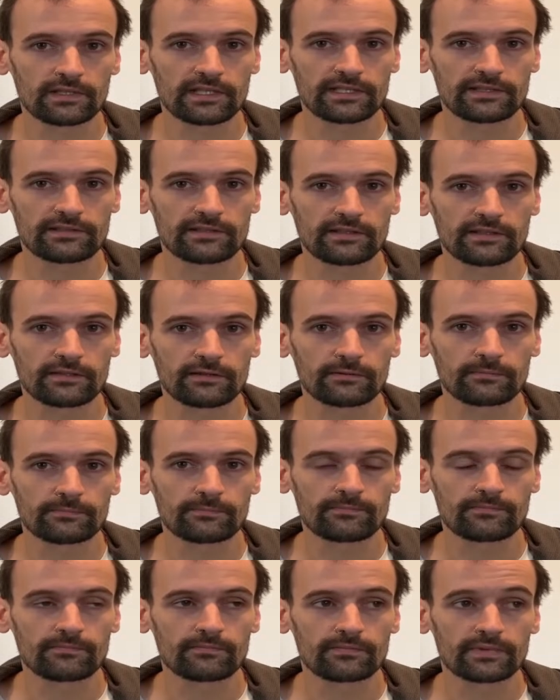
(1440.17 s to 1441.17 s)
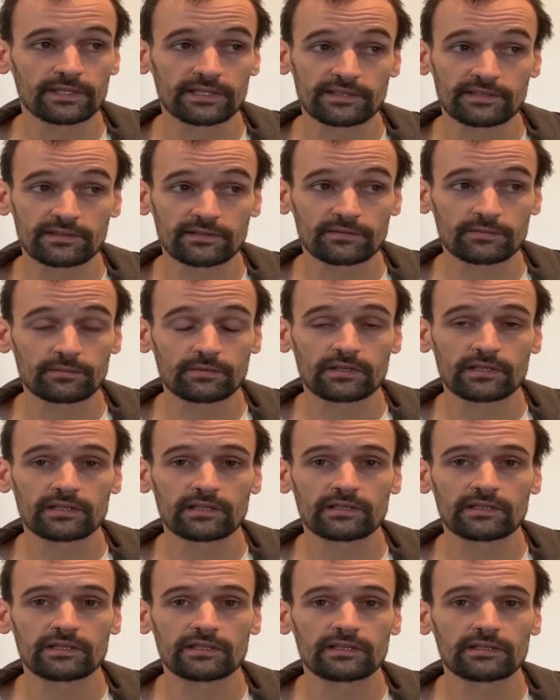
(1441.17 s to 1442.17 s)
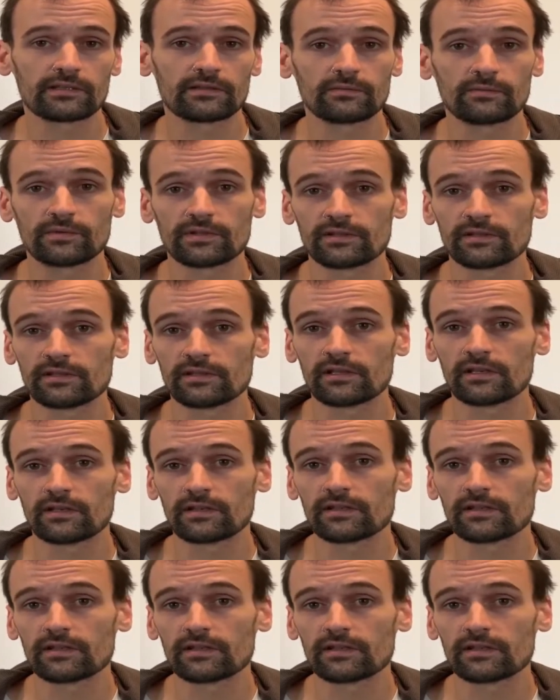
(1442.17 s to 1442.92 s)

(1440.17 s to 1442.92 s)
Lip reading: Plateau, places where we